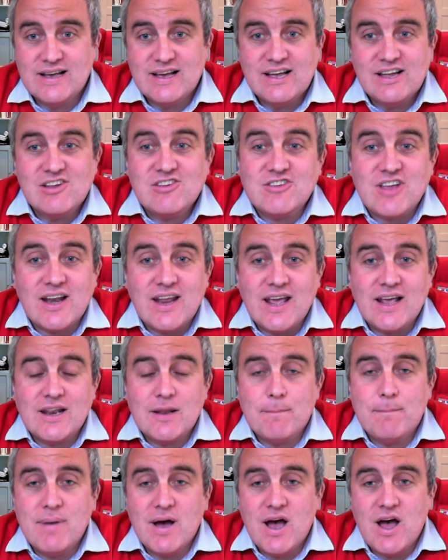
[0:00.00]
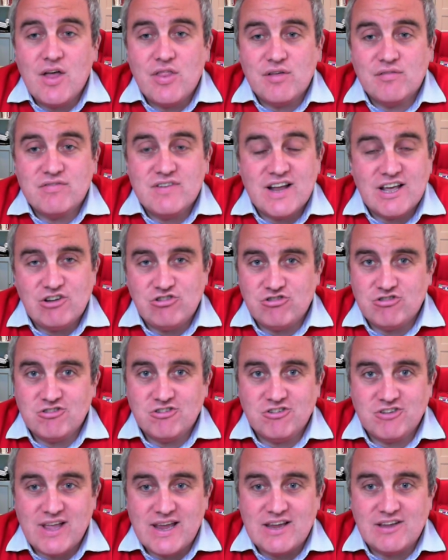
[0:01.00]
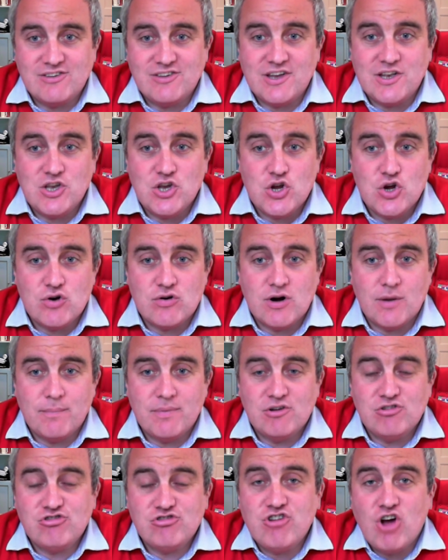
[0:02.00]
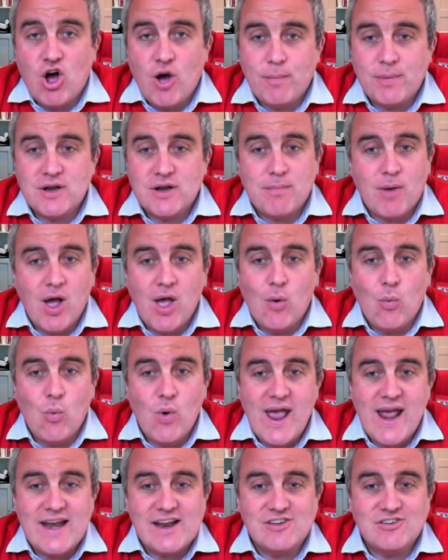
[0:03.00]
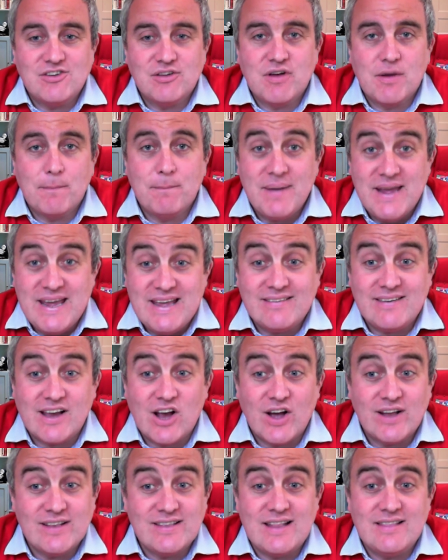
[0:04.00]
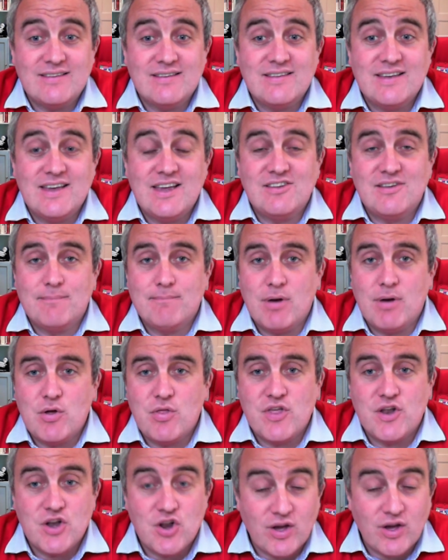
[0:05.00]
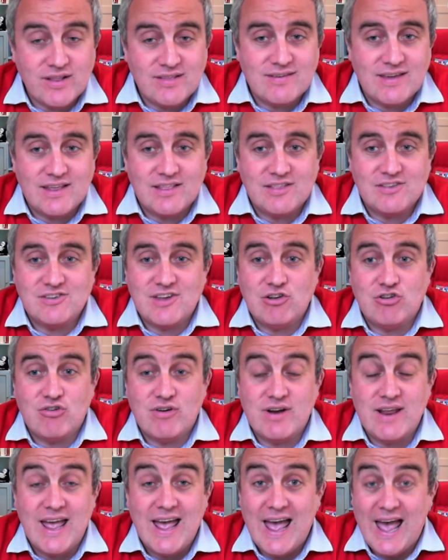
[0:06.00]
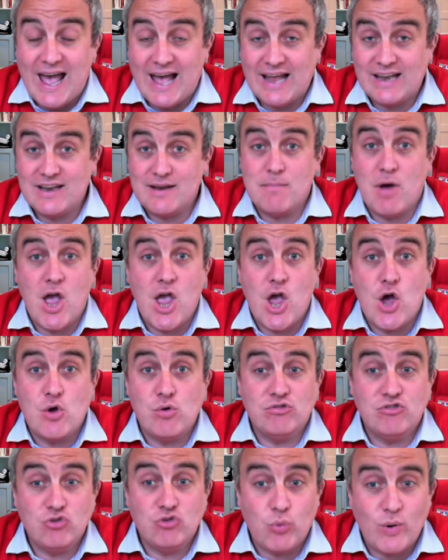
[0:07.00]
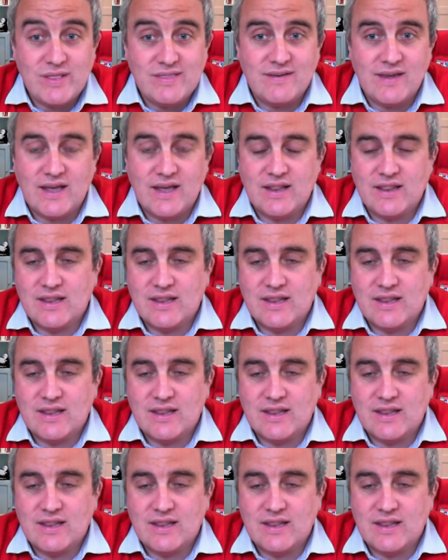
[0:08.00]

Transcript: Studying the birth of nation states in Europe sharpened my awareness of competing identities in both the 19th century and in my own 20th.